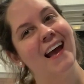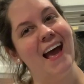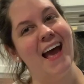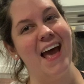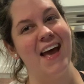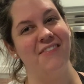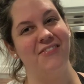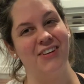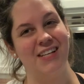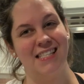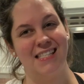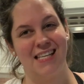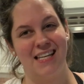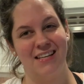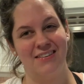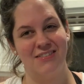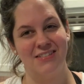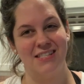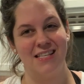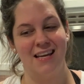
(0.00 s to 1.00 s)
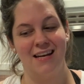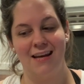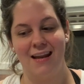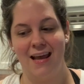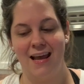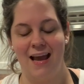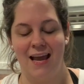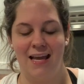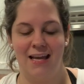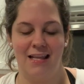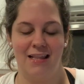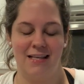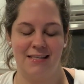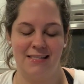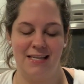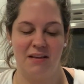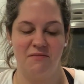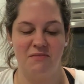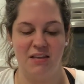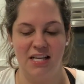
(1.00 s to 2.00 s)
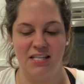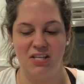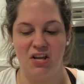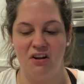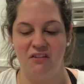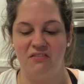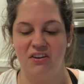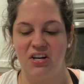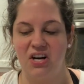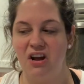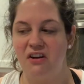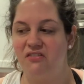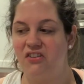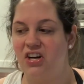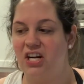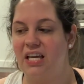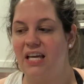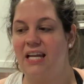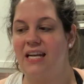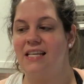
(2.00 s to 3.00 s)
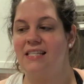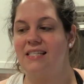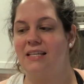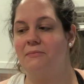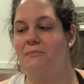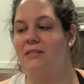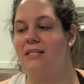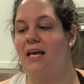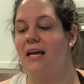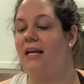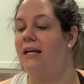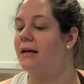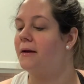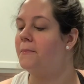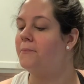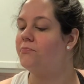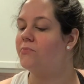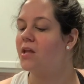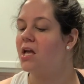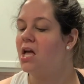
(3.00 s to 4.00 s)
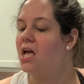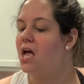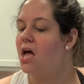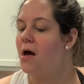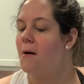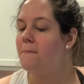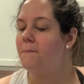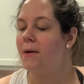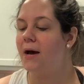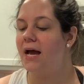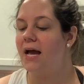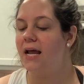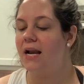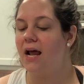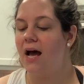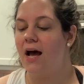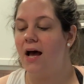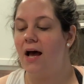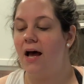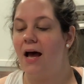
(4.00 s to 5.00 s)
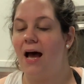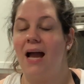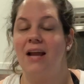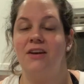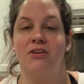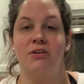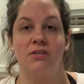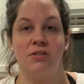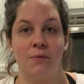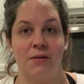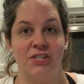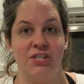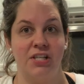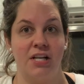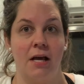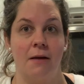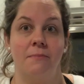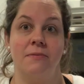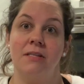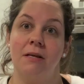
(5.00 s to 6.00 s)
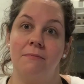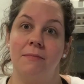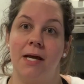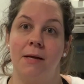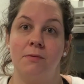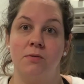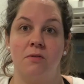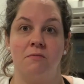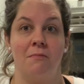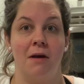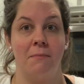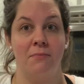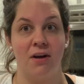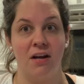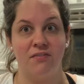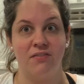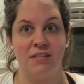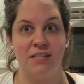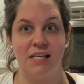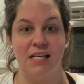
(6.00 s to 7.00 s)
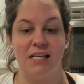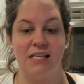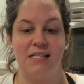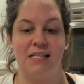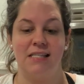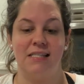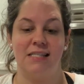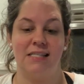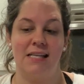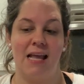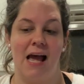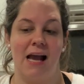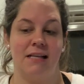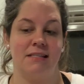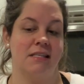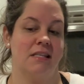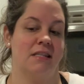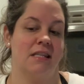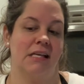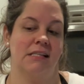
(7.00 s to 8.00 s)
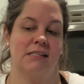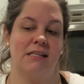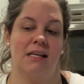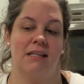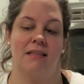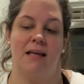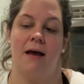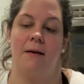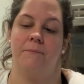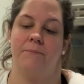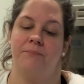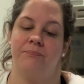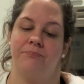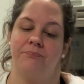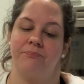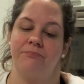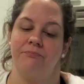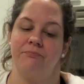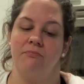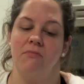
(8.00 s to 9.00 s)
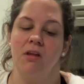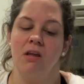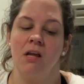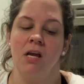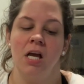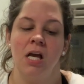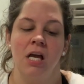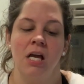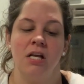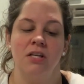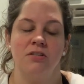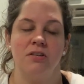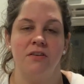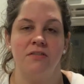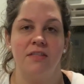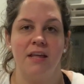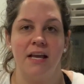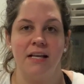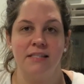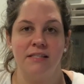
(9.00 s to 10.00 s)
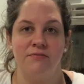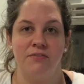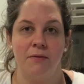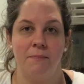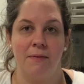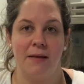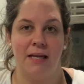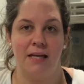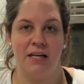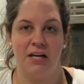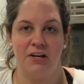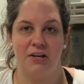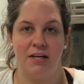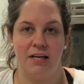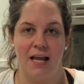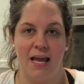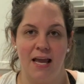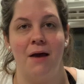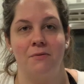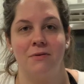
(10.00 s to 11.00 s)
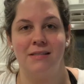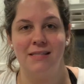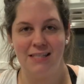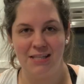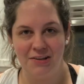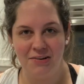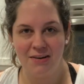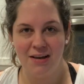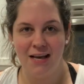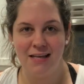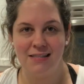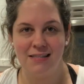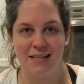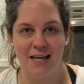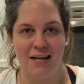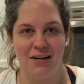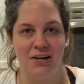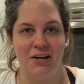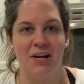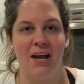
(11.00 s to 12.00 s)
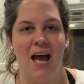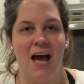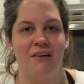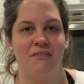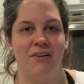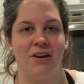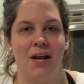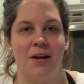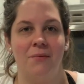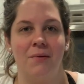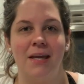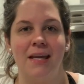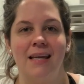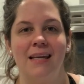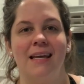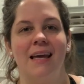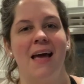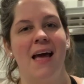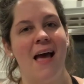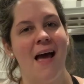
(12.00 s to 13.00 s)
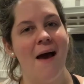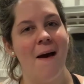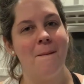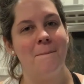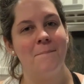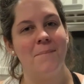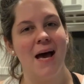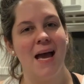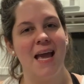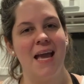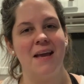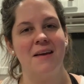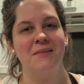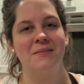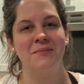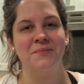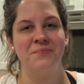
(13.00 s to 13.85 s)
Every single Sunday I eat the same things over and over again, it seems like. But I do switch it up sometimes with my breakfasts and snacks and things like that. So thanks for being here today. We'll see you guys later. Have a great week. Bye.